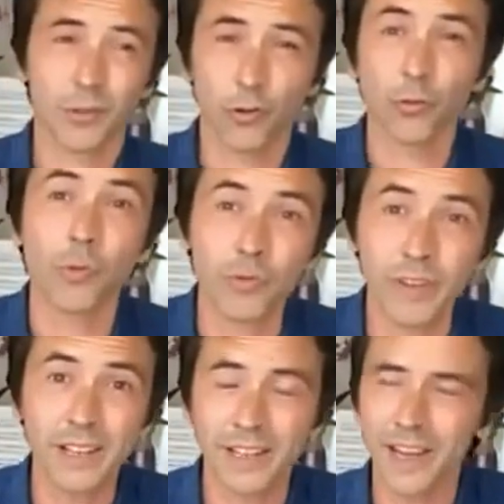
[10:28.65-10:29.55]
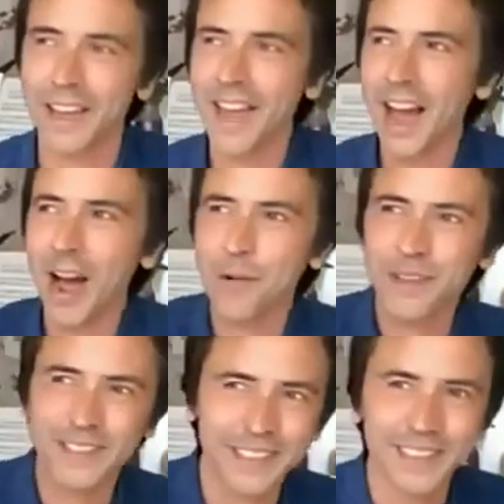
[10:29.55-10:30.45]
grooving, how
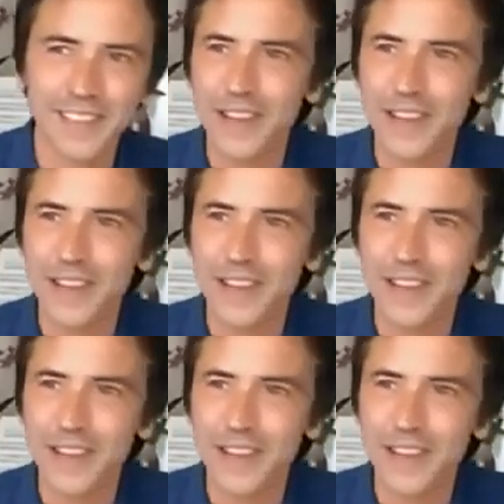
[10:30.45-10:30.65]
is it